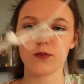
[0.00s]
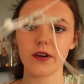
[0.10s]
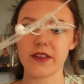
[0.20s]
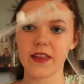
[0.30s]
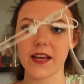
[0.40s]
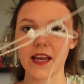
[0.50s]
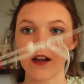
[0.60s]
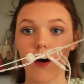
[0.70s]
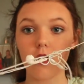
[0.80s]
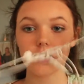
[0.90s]
Where they
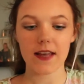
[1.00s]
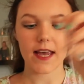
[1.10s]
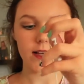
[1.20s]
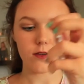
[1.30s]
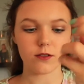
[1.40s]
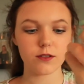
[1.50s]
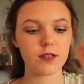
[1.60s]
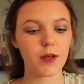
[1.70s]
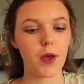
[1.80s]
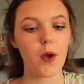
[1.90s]
get all
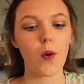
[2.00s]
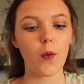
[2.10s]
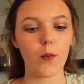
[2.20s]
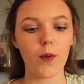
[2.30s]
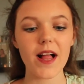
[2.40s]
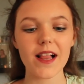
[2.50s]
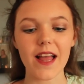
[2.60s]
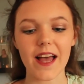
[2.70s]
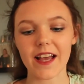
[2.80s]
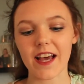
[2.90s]
tangled.
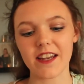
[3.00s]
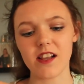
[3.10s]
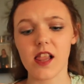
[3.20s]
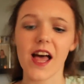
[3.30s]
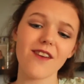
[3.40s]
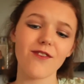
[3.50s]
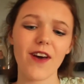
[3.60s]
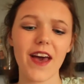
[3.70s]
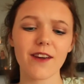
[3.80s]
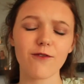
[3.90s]
Well, I got a life
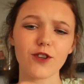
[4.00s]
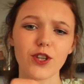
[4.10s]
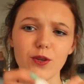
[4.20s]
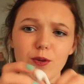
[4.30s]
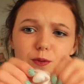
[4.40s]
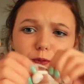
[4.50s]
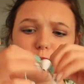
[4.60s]
hack for you.